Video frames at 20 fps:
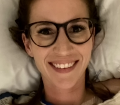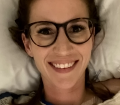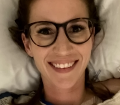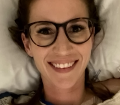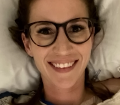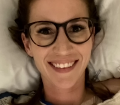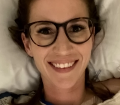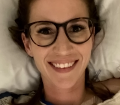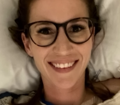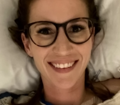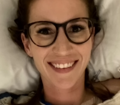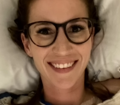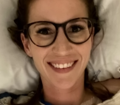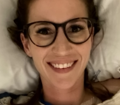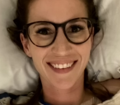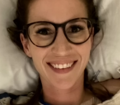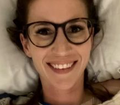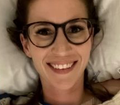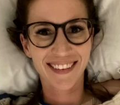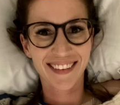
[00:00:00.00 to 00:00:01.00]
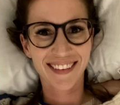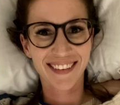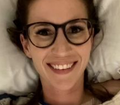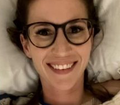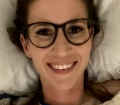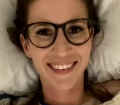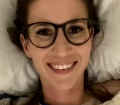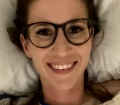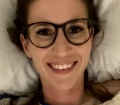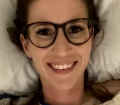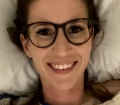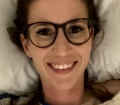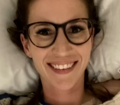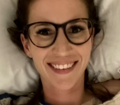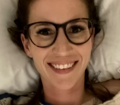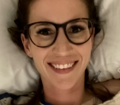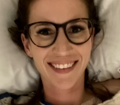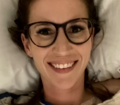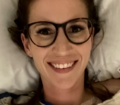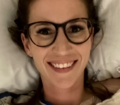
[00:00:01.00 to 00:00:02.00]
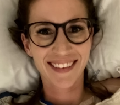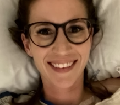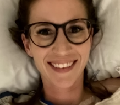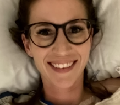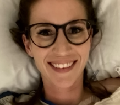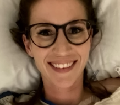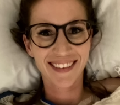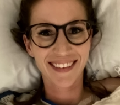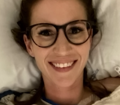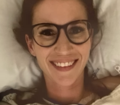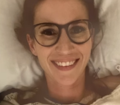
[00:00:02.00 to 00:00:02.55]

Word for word: for this kind of for rectal cancer.